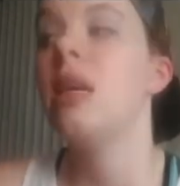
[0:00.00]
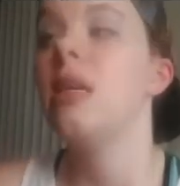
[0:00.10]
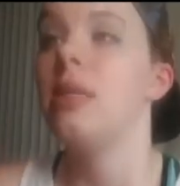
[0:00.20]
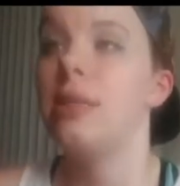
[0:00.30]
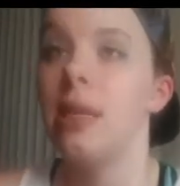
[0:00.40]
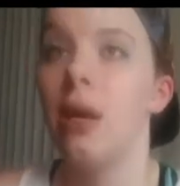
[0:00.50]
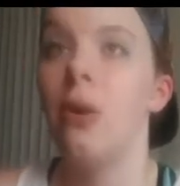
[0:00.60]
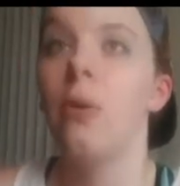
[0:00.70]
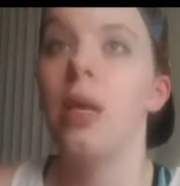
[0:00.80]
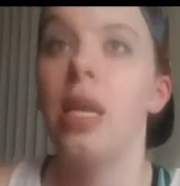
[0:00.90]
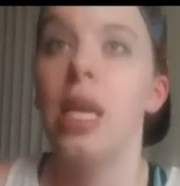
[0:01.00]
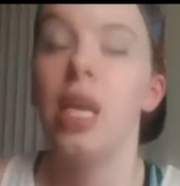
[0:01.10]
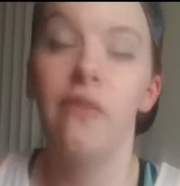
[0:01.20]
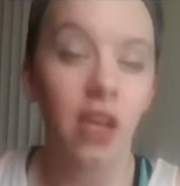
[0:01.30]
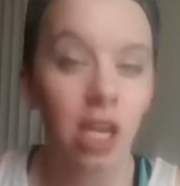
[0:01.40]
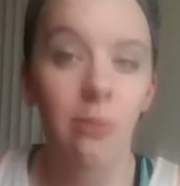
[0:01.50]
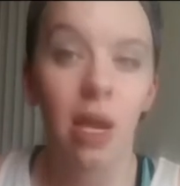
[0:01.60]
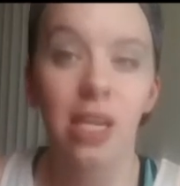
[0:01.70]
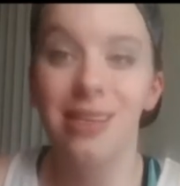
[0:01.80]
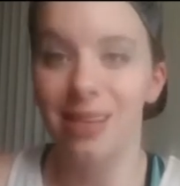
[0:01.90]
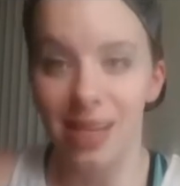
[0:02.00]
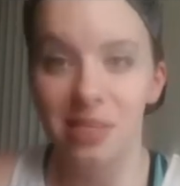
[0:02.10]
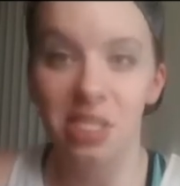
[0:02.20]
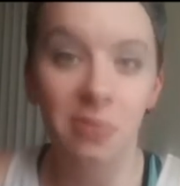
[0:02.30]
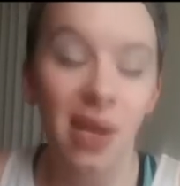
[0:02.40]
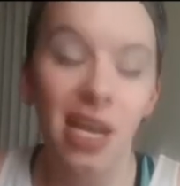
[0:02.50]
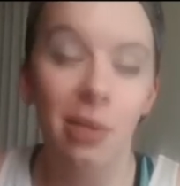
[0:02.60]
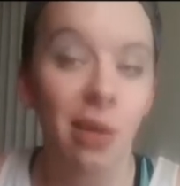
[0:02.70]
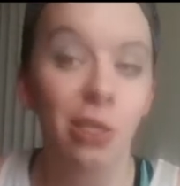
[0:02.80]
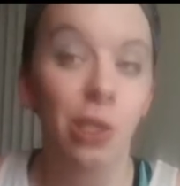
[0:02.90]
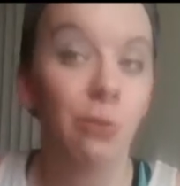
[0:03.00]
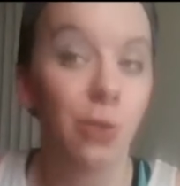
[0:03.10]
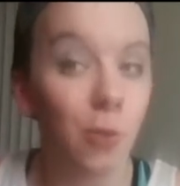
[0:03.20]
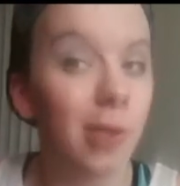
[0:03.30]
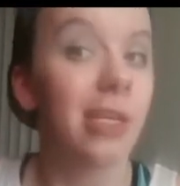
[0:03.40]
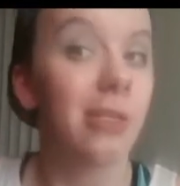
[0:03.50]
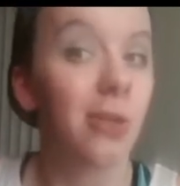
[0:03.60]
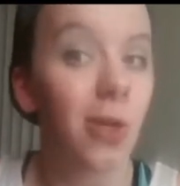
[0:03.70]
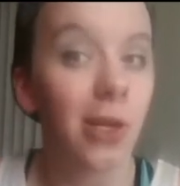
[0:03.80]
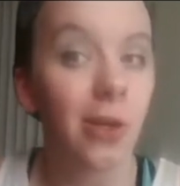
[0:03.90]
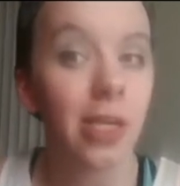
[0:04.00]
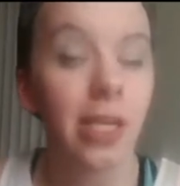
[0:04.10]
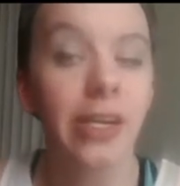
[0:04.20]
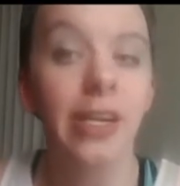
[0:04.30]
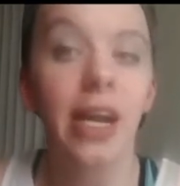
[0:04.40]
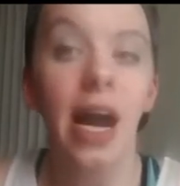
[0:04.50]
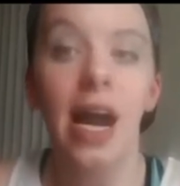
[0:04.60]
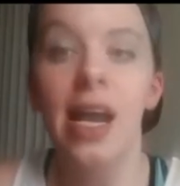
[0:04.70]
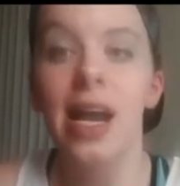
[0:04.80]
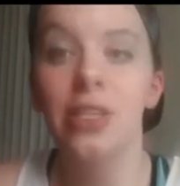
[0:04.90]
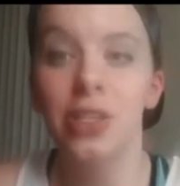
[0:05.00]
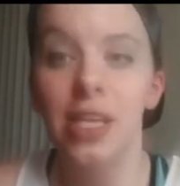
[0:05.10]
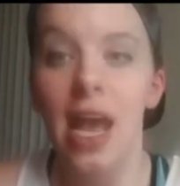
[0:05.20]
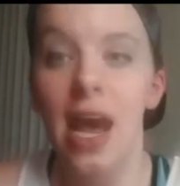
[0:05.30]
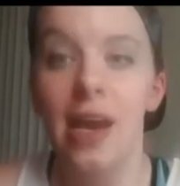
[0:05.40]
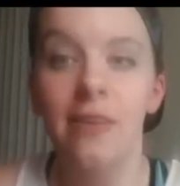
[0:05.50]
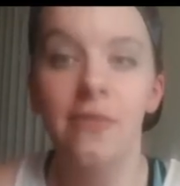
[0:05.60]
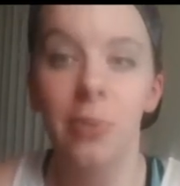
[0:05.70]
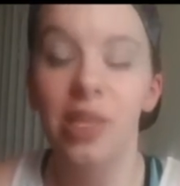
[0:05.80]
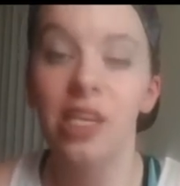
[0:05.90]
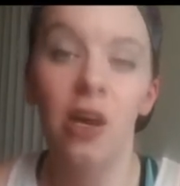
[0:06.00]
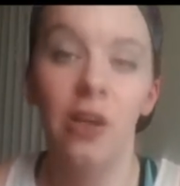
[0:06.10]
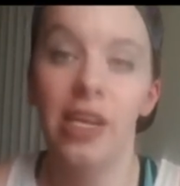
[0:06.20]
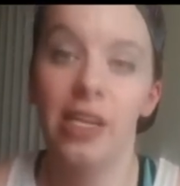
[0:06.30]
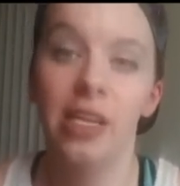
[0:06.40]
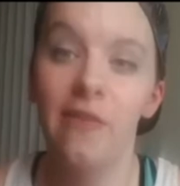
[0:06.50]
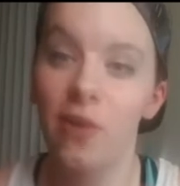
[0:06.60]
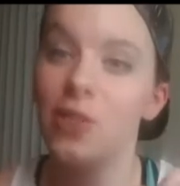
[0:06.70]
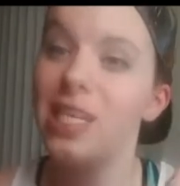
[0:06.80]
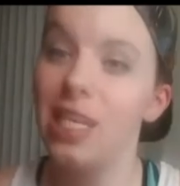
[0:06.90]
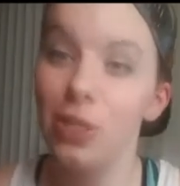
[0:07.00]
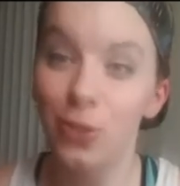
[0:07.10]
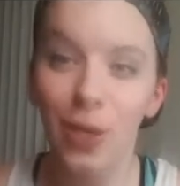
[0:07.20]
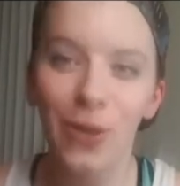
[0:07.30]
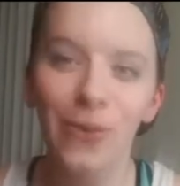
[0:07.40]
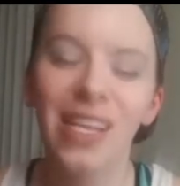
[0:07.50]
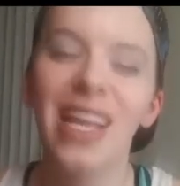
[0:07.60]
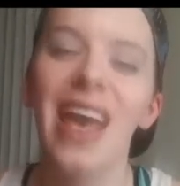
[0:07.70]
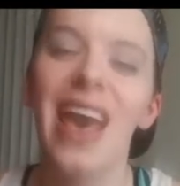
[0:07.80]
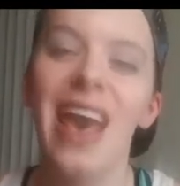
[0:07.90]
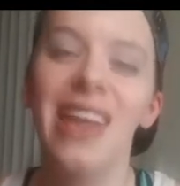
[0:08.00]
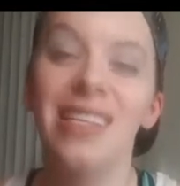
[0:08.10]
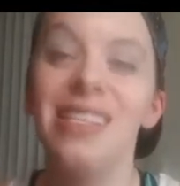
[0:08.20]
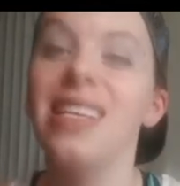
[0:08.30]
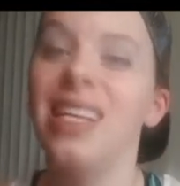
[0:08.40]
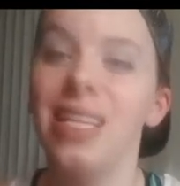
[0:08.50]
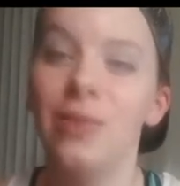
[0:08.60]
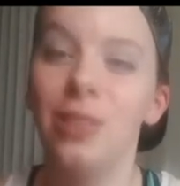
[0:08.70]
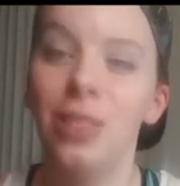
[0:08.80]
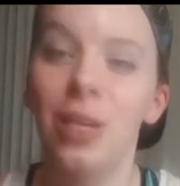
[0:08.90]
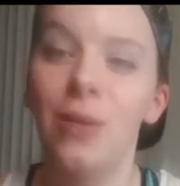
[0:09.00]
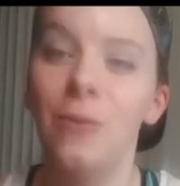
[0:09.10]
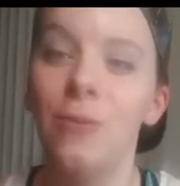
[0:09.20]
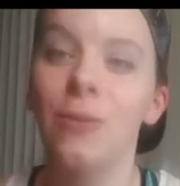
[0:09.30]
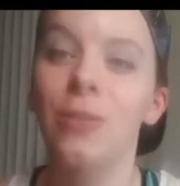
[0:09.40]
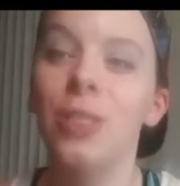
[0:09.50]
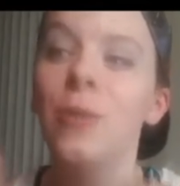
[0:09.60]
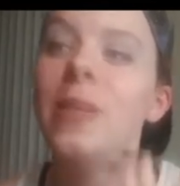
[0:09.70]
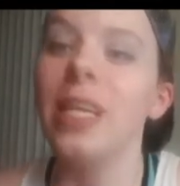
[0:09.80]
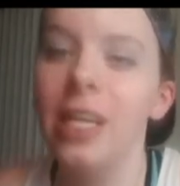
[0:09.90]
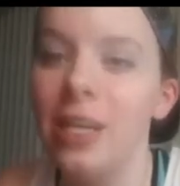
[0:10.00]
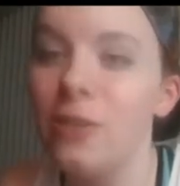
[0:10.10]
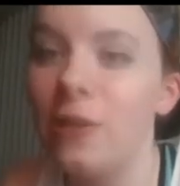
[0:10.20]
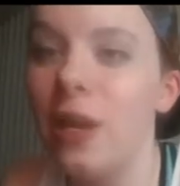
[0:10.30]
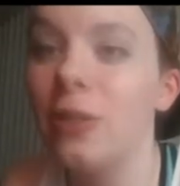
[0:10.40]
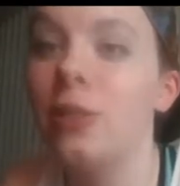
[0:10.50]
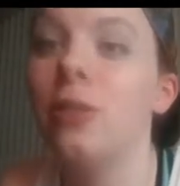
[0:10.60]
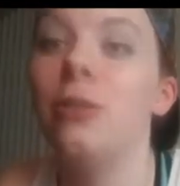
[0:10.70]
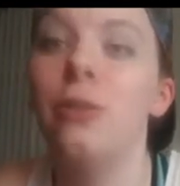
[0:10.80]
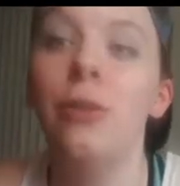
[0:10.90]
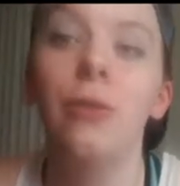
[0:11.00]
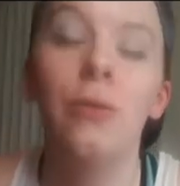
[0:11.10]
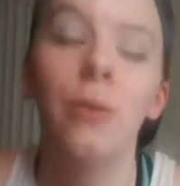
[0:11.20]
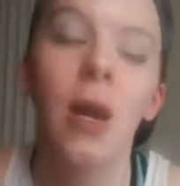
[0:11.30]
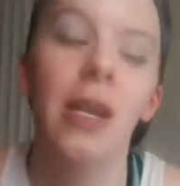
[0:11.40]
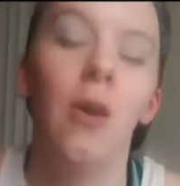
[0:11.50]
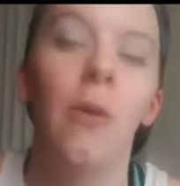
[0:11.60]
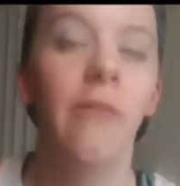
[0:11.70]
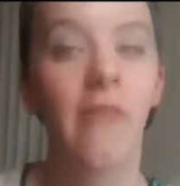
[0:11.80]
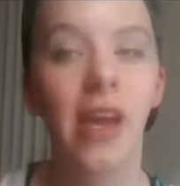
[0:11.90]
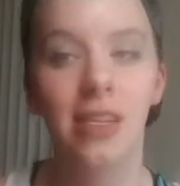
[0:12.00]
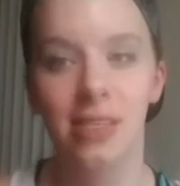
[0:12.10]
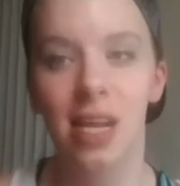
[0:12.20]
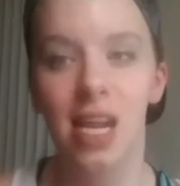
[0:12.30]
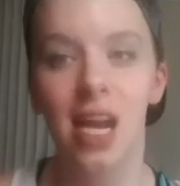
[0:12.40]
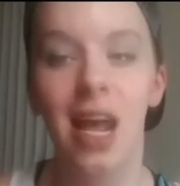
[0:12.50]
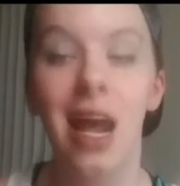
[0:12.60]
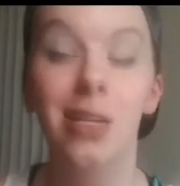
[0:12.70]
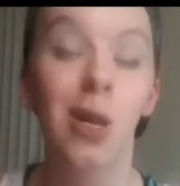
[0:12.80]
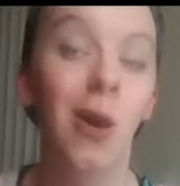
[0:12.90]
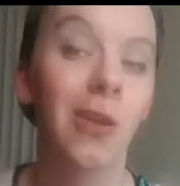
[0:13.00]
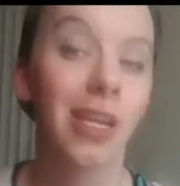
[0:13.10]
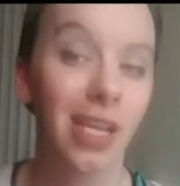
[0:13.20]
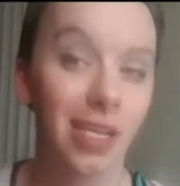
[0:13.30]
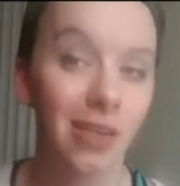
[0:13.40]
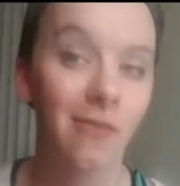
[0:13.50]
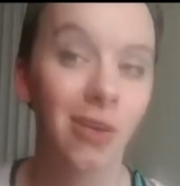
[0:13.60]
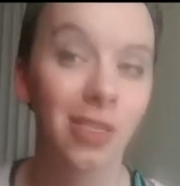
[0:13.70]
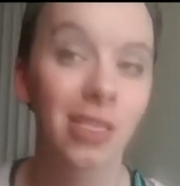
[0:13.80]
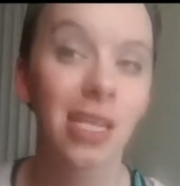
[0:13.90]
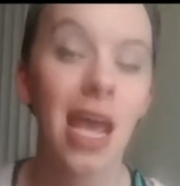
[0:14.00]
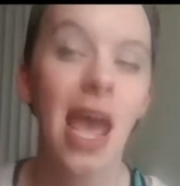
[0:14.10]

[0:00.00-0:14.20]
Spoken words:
So if anybody glances back at my YouTube history on here, I actually have something called Hillyverse Intro, and it's the Hillywood Show doing an introduction to an old fan site I had called Hillyverse.